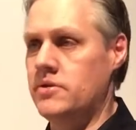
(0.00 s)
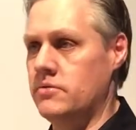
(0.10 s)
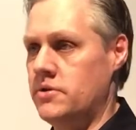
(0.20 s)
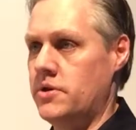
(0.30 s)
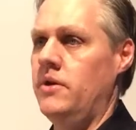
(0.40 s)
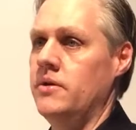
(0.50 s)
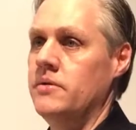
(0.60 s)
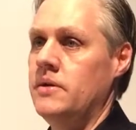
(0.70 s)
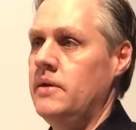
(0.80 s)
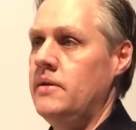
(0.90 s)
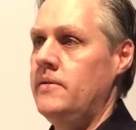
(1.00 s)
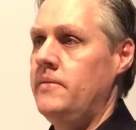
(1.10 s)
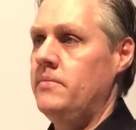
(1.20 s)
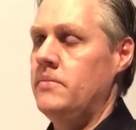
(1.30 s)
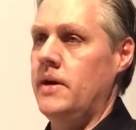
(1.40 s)
the actual show,
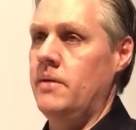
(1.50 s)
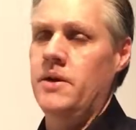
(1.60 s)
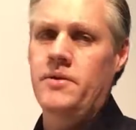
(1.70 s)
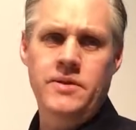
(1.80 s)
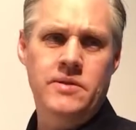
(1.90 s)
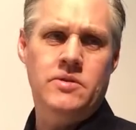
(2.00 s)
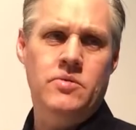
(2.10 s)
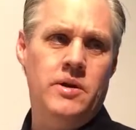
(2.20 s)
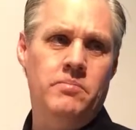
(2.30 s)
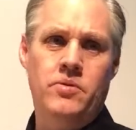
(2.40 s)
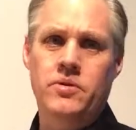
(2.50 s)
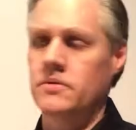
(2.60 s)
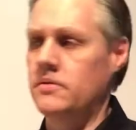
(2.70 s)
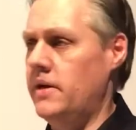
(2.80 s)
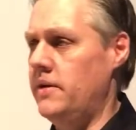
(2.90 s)
and I think that's quite
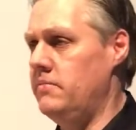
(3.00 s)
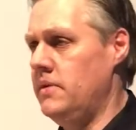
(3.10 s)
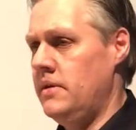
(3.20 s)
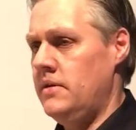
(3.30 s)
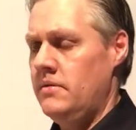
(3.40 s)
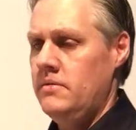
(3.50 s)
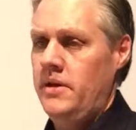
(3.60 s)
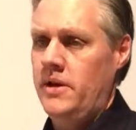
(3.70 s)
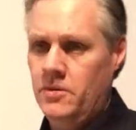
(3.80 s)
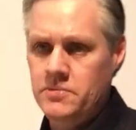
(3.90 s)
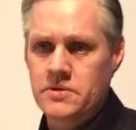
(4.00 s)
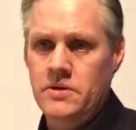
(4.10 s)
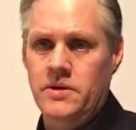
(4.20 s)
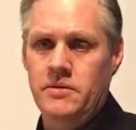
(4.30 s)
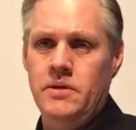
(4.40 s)
important, and it helps.
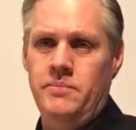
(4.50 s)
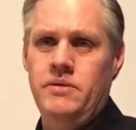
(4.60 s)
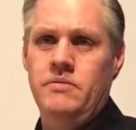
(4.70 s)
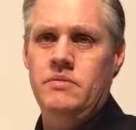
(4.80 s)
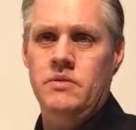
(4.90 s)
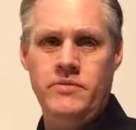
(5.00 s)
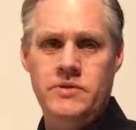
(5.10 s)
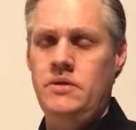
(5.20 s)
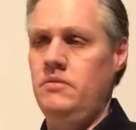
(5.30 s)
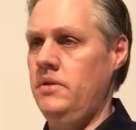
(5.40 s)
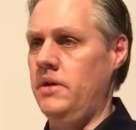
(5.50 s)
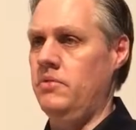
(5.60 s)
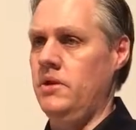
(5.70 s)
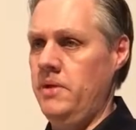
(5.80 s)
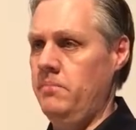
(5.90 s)
Obviously,
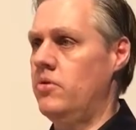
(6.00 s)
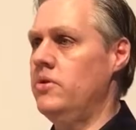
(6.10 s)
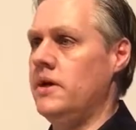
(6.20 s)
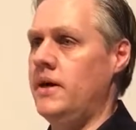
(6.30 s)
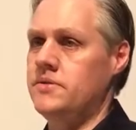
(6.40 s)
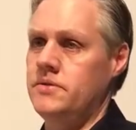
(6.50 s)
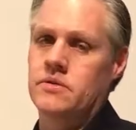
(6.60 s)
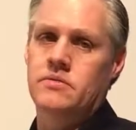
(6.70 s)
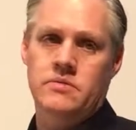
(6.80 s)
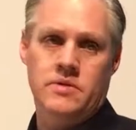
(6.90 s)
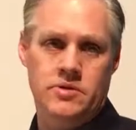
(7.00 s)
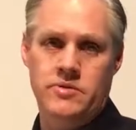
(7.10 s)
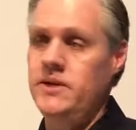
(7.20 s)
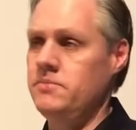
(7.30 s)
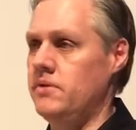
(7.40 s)
really big broadcasters can
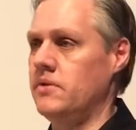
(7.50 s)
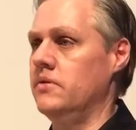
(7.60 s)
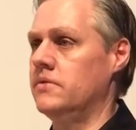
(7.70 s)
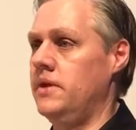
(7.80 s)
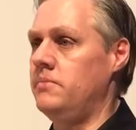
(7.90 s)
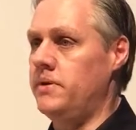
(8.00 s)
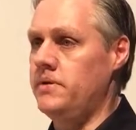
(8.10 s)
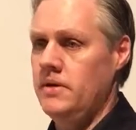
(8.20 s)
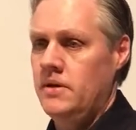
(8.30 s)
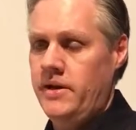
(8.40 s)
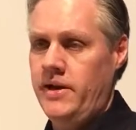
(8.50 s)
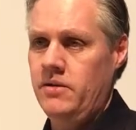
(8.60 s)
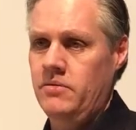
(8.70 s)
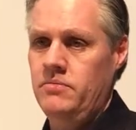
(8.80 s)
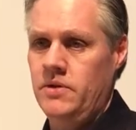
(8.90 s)
transmit the content, but
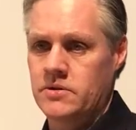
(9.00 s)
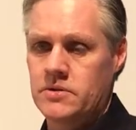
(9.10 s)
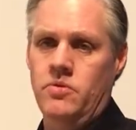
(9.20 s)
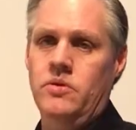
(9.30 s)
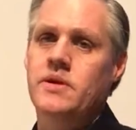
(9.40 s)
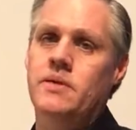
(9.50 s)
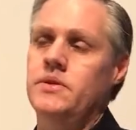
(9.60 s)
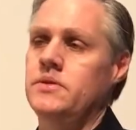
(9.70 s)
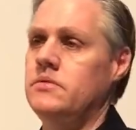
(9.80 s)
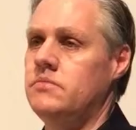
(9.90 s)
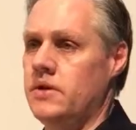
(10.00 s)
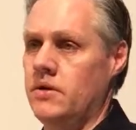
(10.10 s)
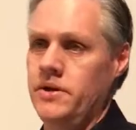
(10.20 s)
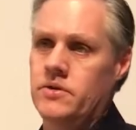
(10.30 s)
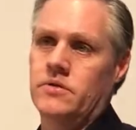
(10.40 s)
how do smaller companies
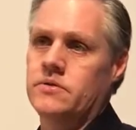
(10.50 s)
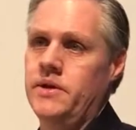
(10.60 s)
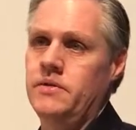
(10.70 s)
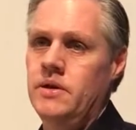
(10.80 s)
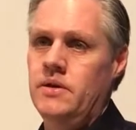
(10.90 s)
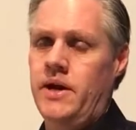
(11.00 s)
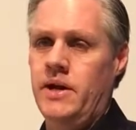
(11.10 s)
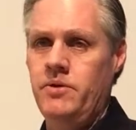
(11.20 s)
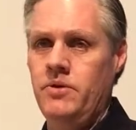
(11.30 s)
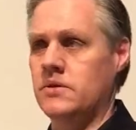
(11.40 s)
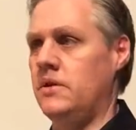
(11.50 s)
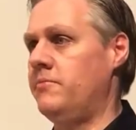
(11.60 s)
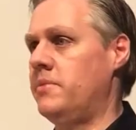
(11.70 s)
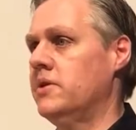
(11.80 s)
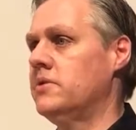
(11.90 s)
sell their content? How do we use
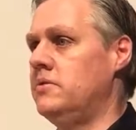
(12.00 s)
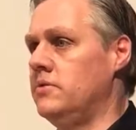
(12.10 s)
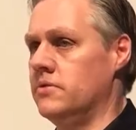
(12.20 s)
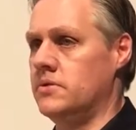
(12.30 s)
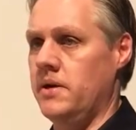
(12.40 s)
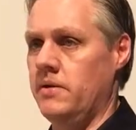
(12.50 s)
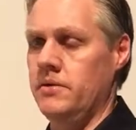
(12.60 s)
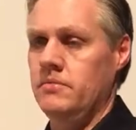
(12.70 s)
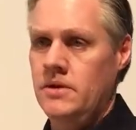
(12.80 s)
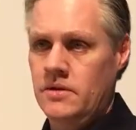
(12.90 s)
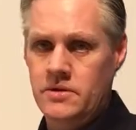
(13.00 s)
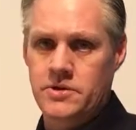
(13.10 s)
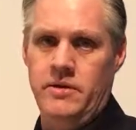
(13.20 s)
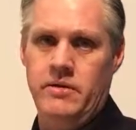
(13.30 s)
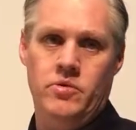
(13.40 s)
live production tools to be able to
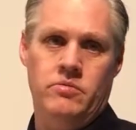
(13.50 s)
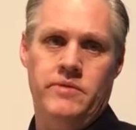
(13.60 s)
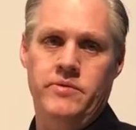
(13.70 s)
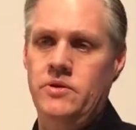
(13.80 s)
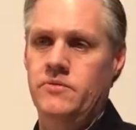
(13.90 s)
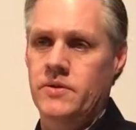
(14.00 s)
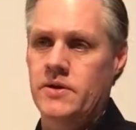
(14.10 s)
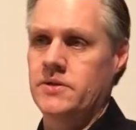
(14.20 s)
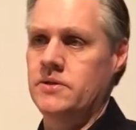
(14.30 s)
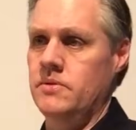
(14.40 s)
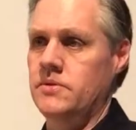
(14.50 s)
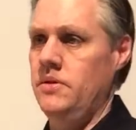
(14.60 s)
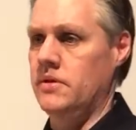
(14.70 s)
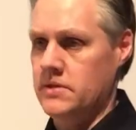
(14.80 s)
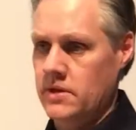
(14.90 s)
generate more revenue for the customers,
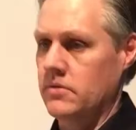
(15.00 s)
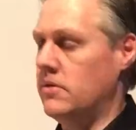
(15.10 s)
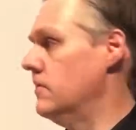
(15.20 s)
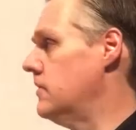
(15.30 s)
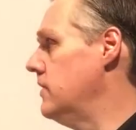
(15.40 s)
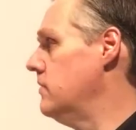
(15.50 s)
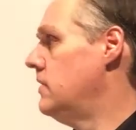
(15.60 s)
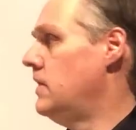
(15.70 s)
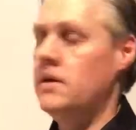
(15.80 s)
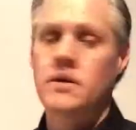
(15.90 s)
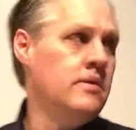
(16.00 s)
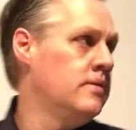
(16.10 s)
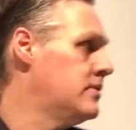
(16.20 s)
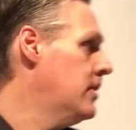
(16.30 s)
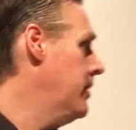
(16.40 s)
and you can sell
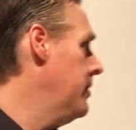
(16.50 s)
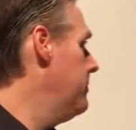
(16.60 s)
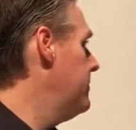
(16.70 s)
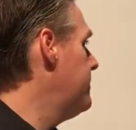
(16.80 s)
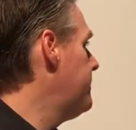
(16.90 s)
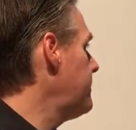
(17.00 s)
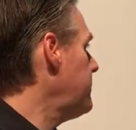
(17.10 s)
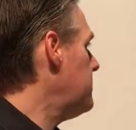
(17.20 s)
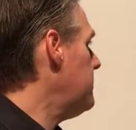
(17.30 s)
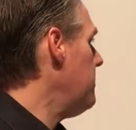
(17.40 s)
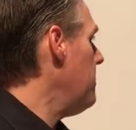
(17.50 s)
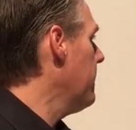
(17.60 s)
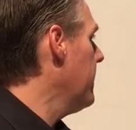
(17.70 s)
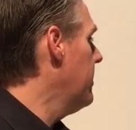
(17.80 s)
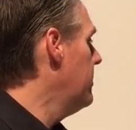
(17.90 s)
content? So
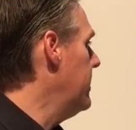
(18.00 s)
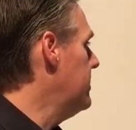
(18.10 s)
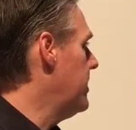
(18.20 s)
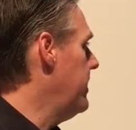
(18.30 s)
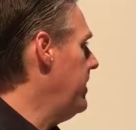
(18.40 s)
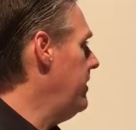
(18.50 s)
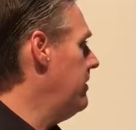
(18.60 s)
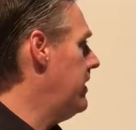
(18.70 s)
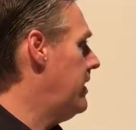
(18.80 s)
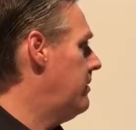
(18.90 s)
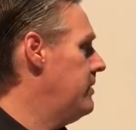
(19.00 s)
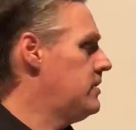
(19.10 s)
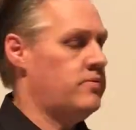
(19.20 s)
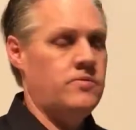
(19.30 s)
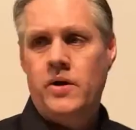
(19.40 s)
you can see
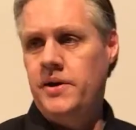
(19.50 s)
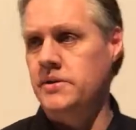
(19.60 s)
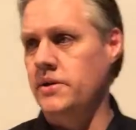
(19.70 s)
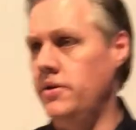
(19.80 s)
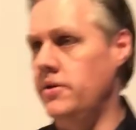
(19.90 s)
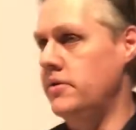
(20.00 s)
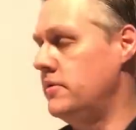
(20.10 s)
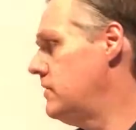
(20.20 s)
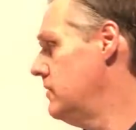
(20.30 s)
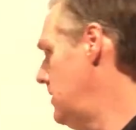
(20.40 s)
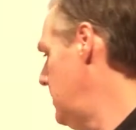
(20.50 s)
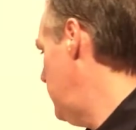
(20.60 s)
it's quite easy to use.